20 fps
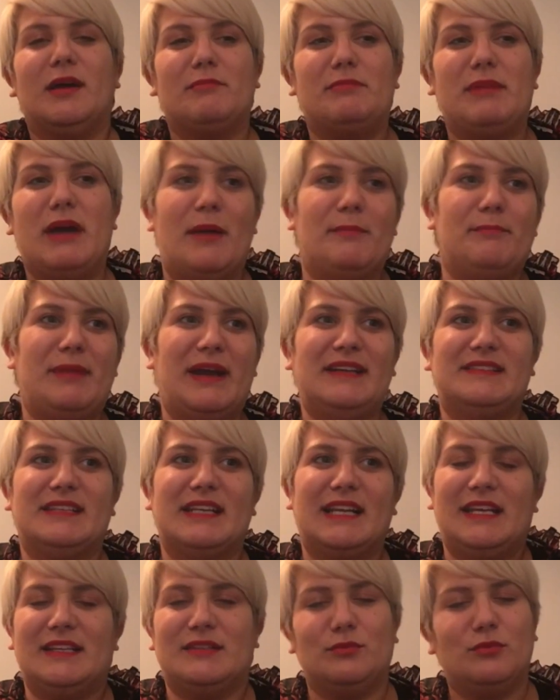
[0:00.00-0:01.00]
But
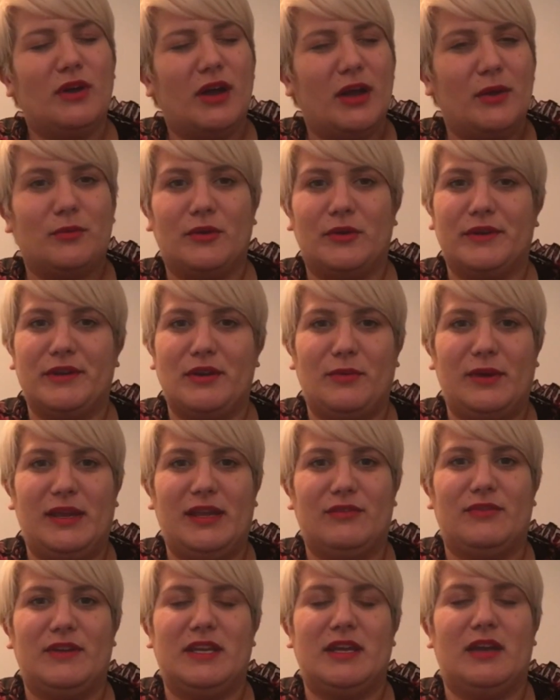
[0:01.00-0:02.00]
basically it's What I Wore in a
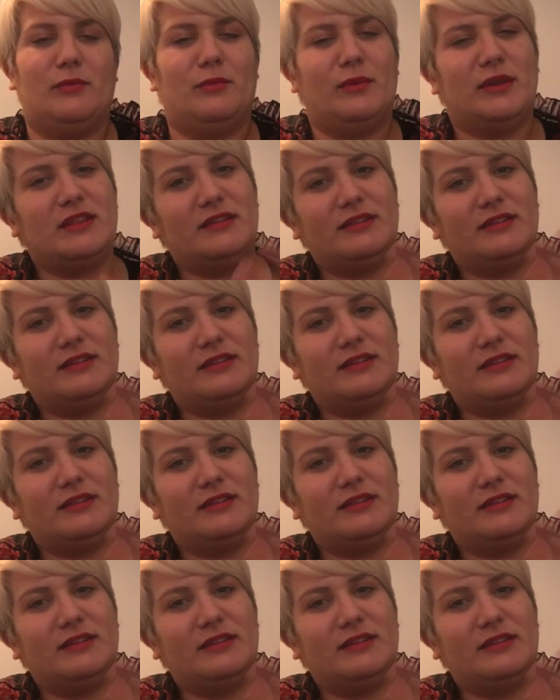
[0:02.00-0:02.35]
Week video with